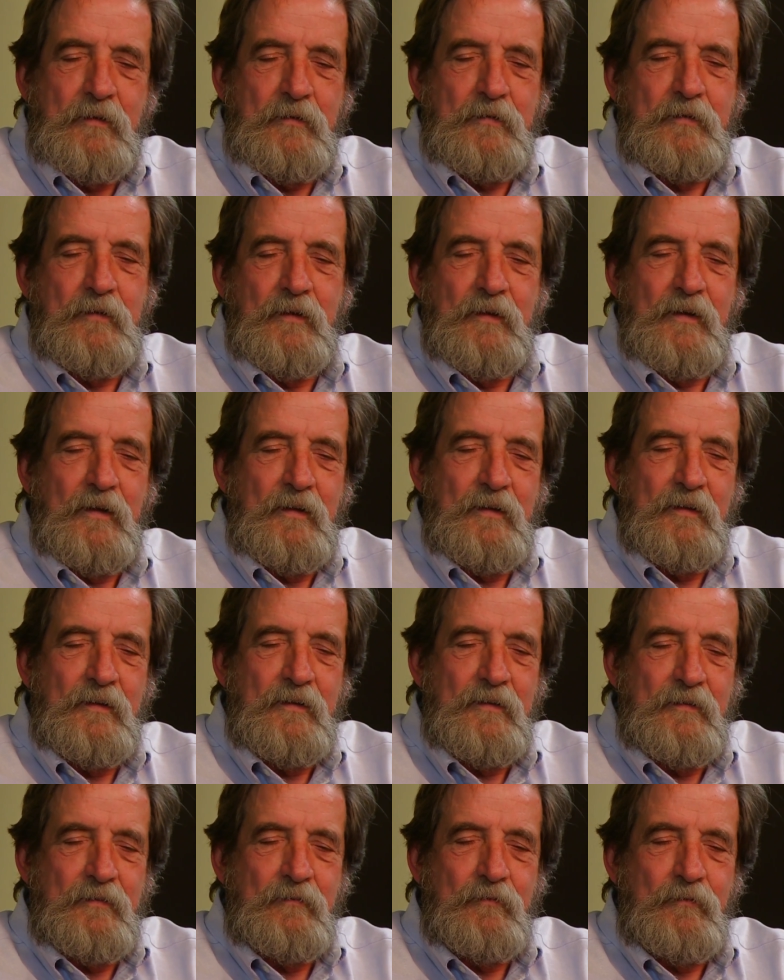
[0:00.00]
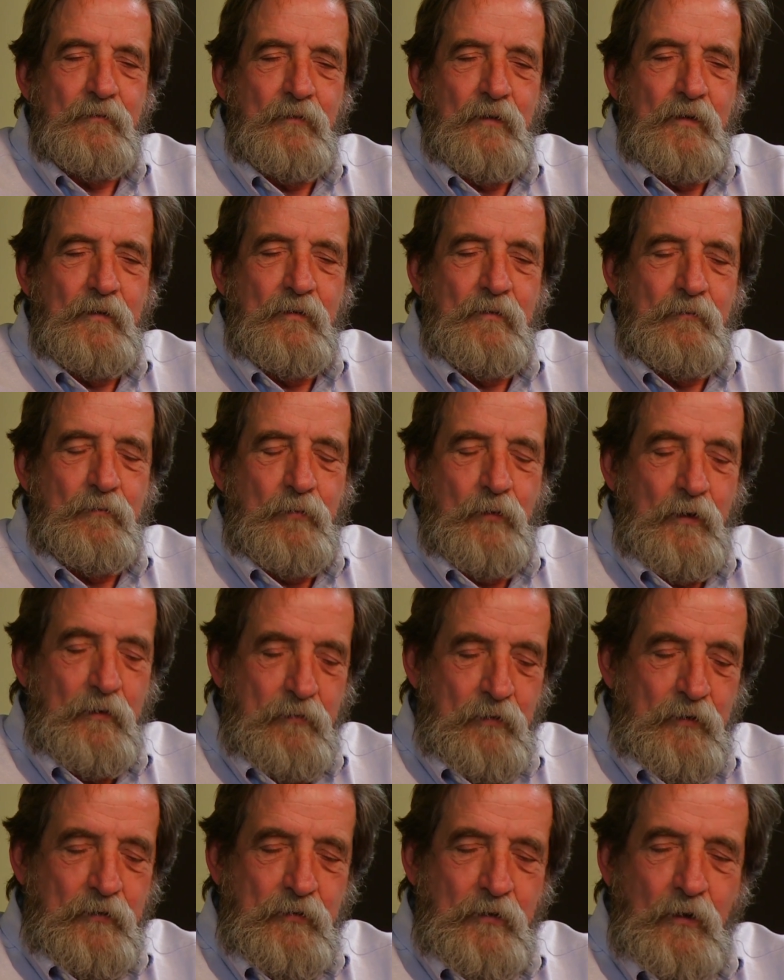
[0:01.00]
this in, uh, in
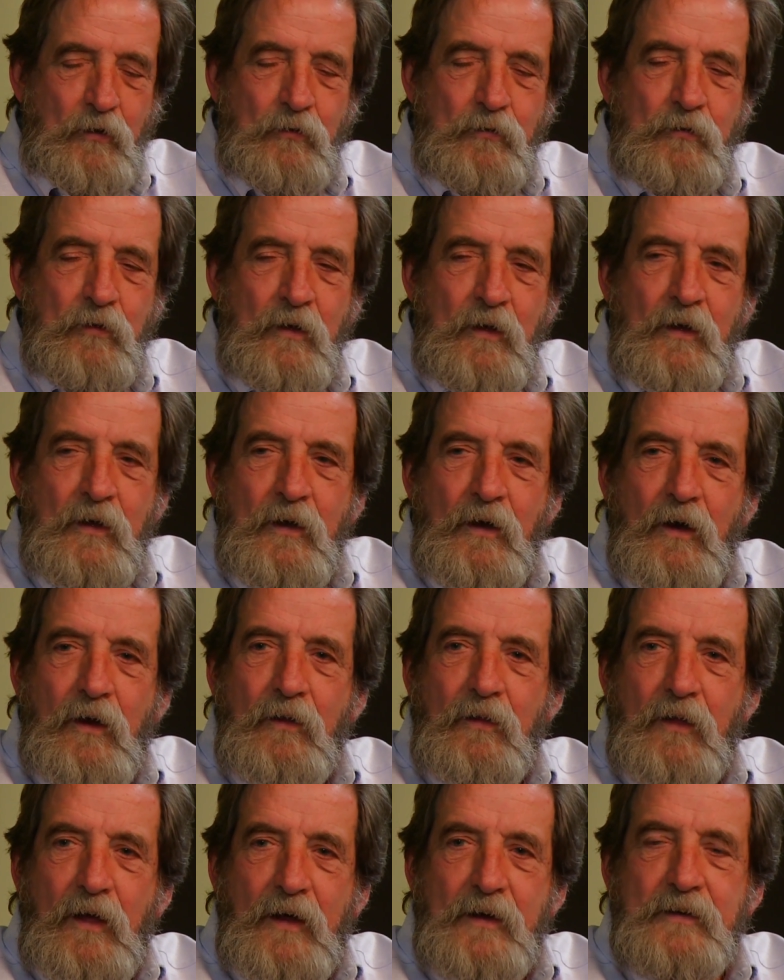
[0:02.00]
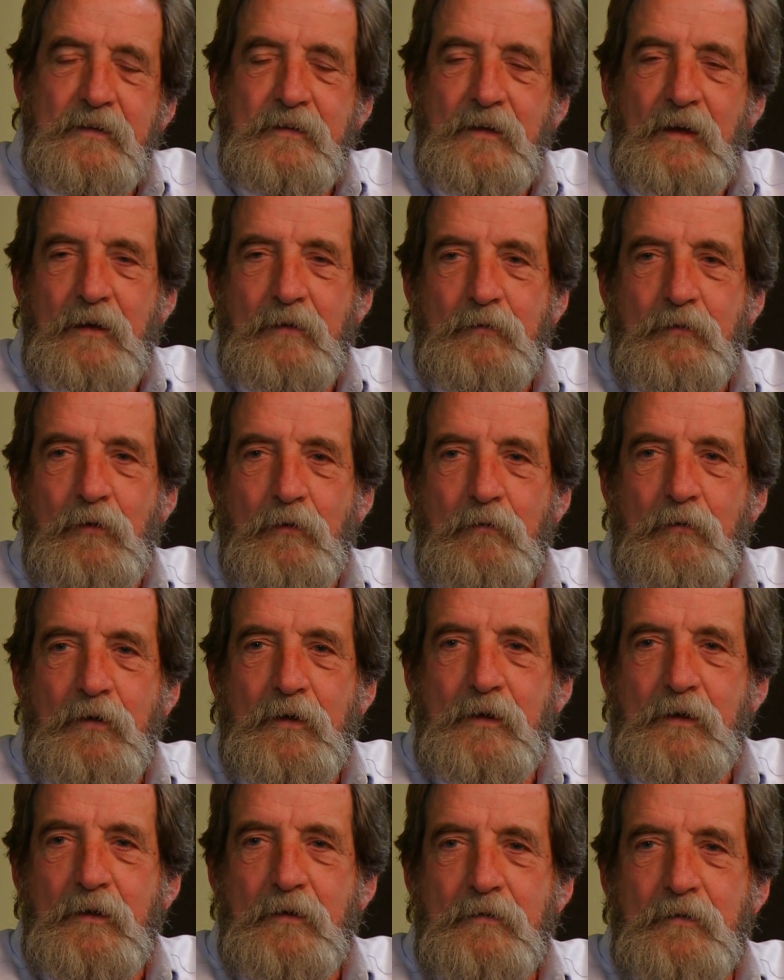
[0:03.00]
previous shows. A lot of times over the
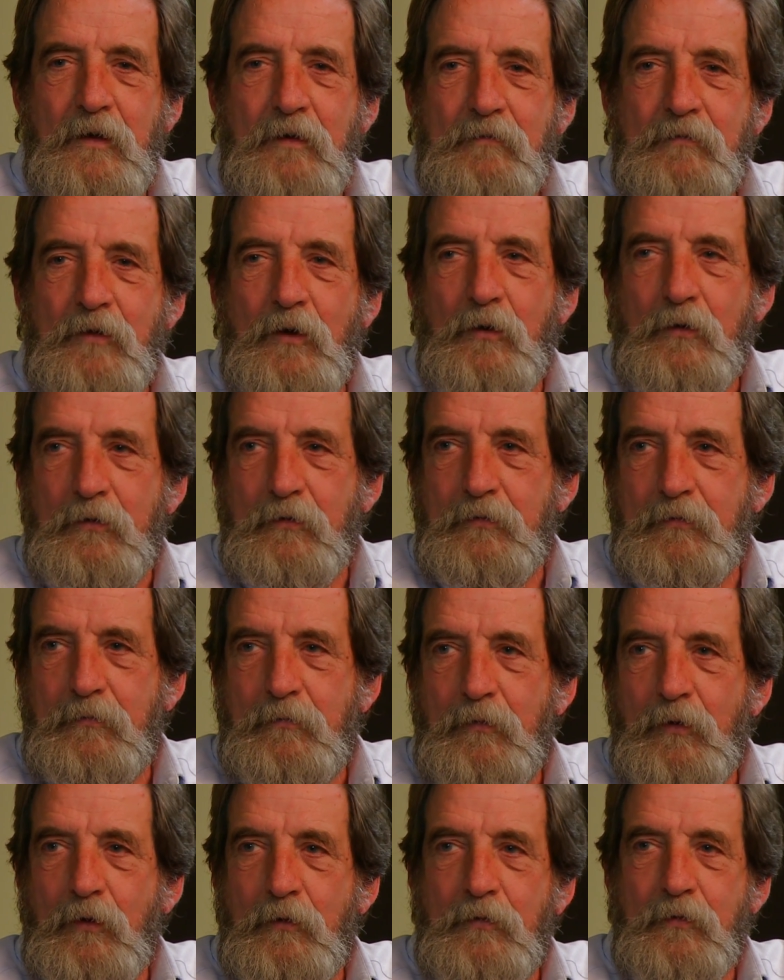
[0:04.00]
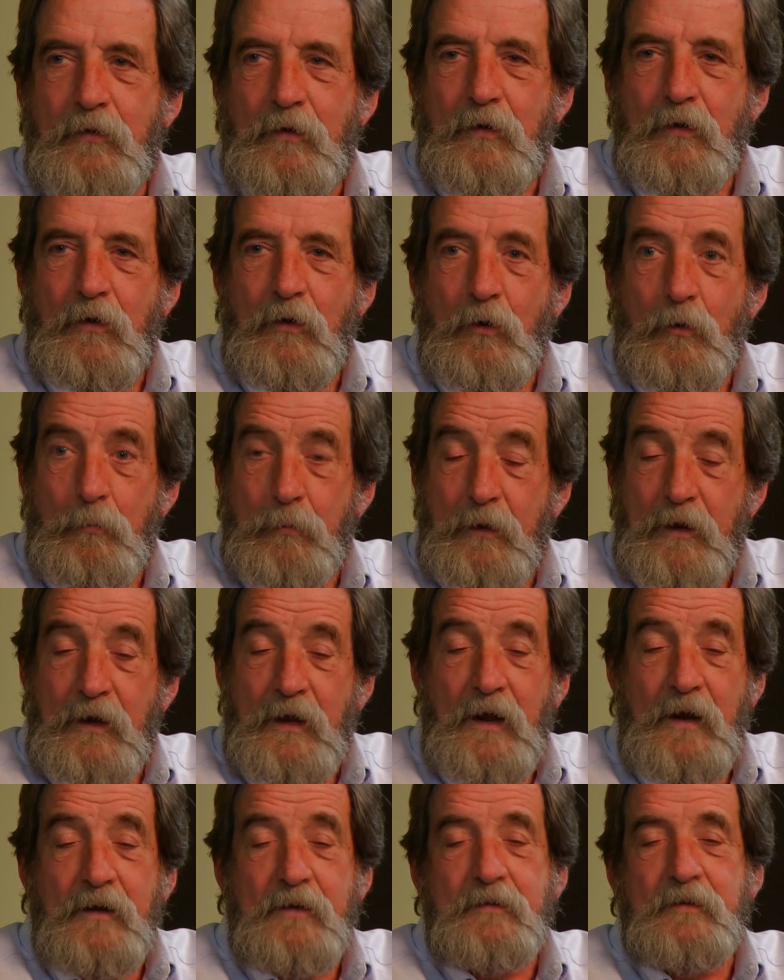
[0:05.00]
years, I've noticed both uh, opiate
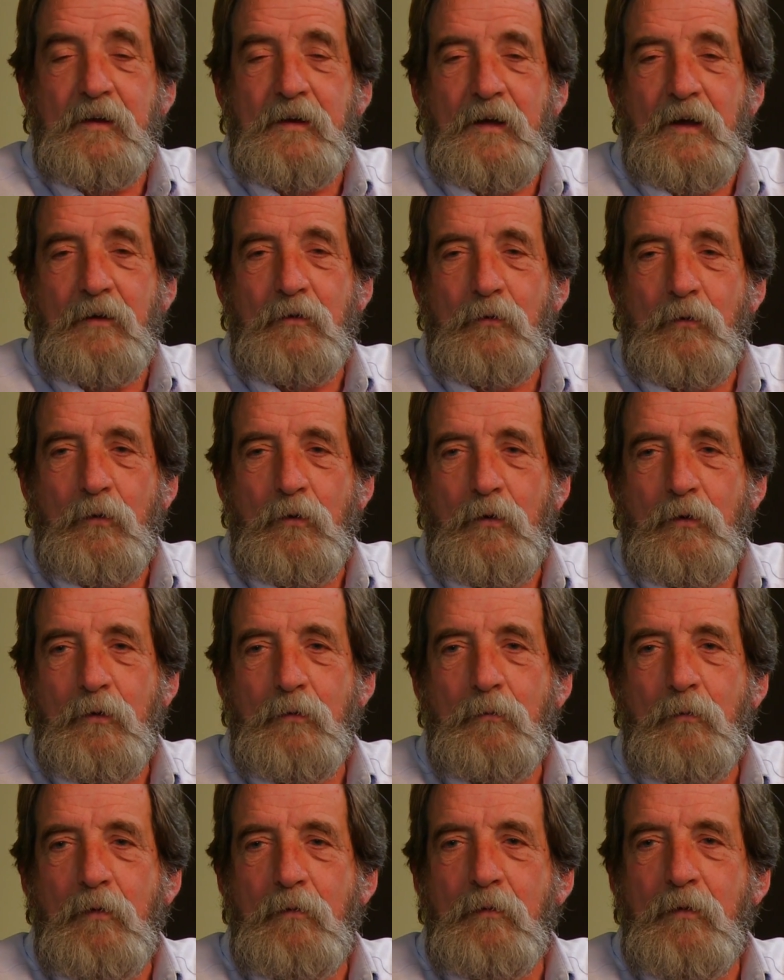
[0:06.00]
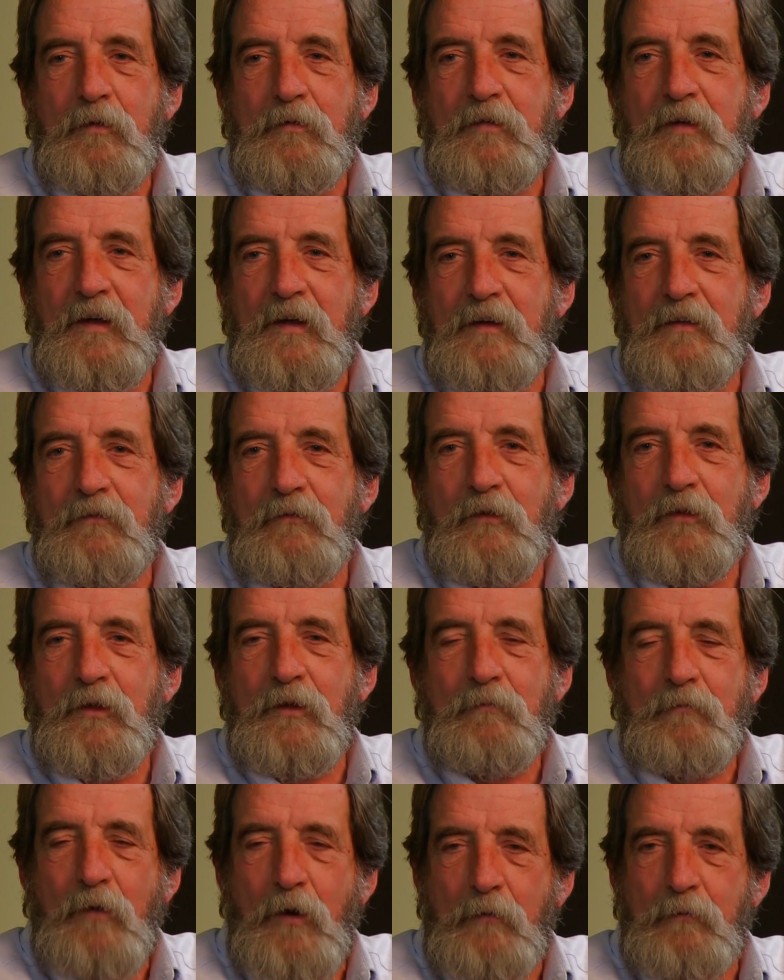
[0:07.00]
addicts and alcoholic women saying
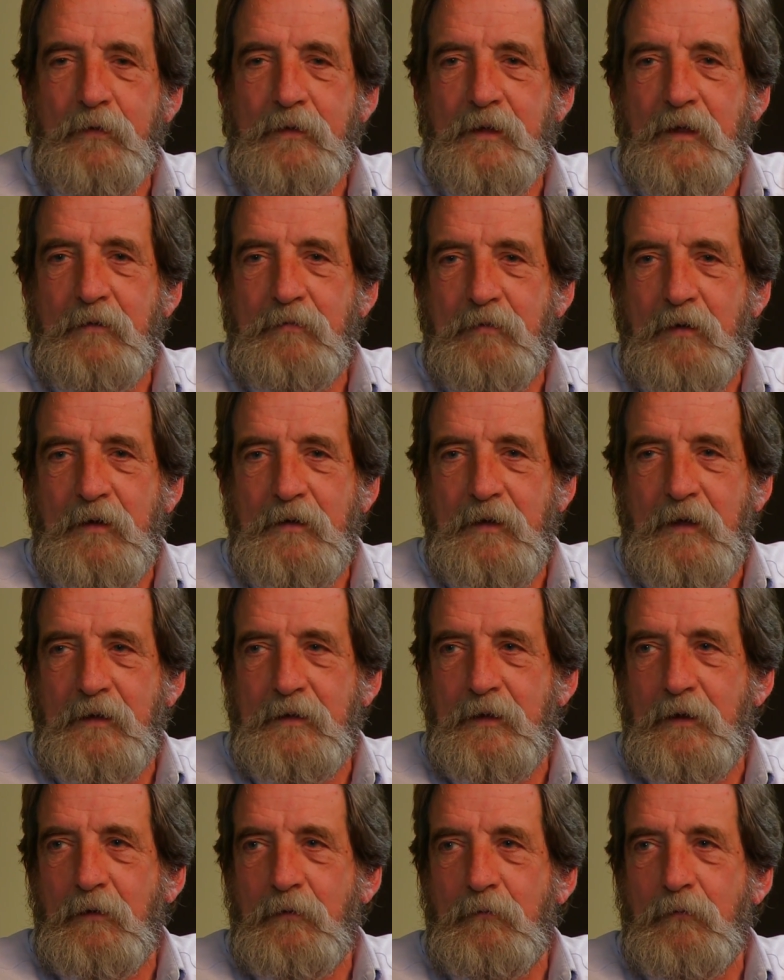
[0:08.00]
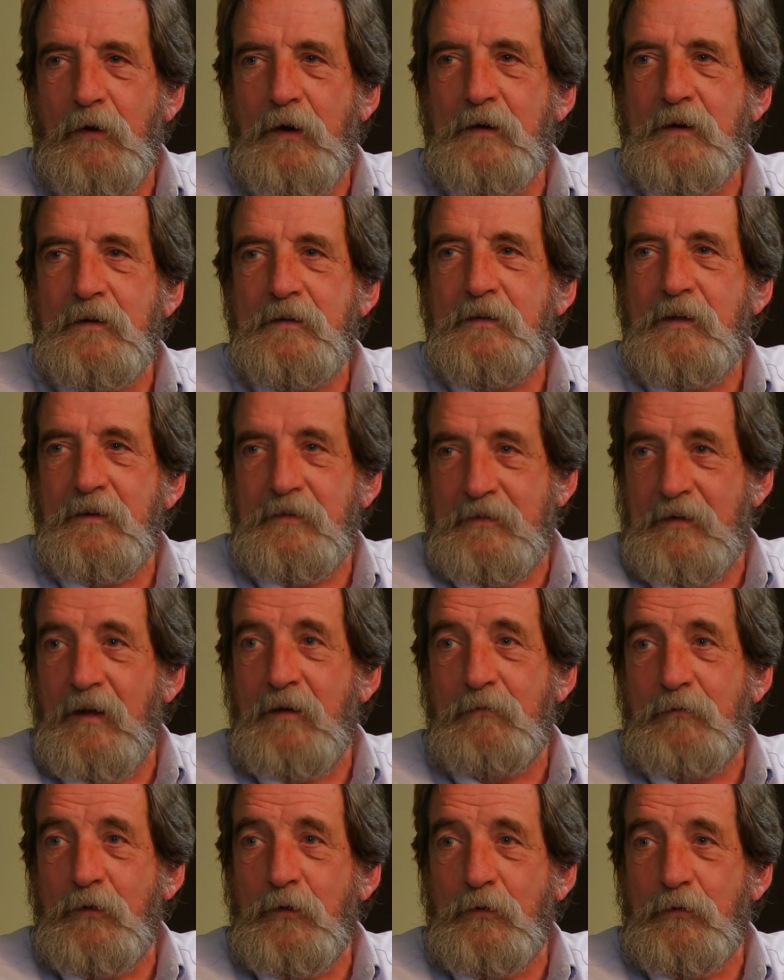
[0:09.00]
the moment they found out they were pregnant, they
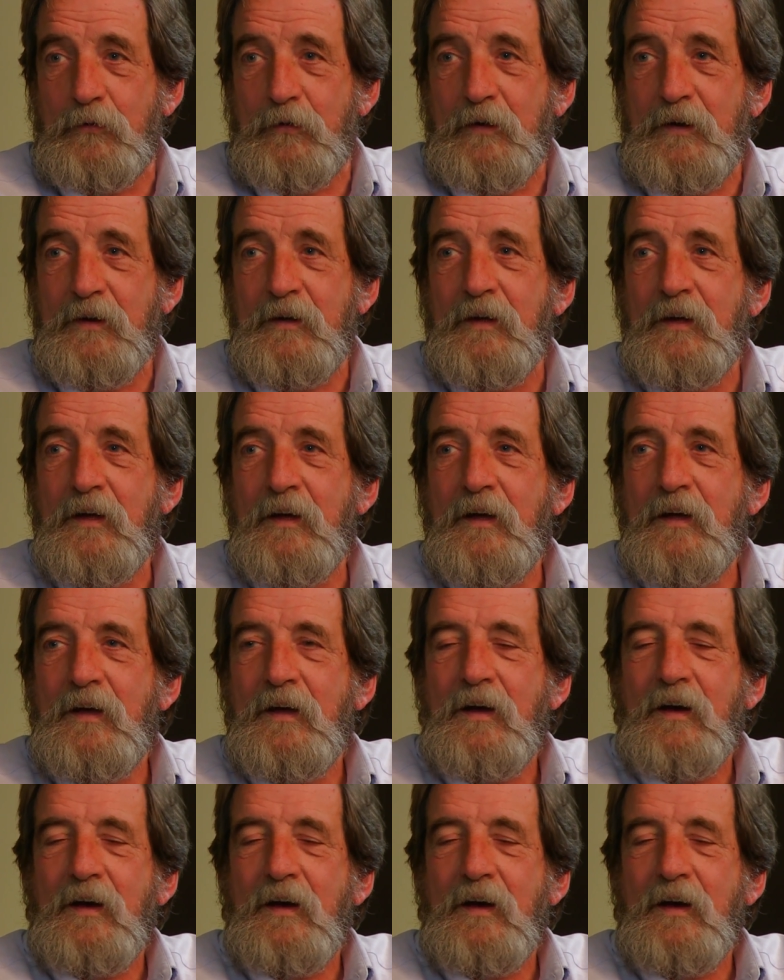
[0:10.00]
stopped using. Right.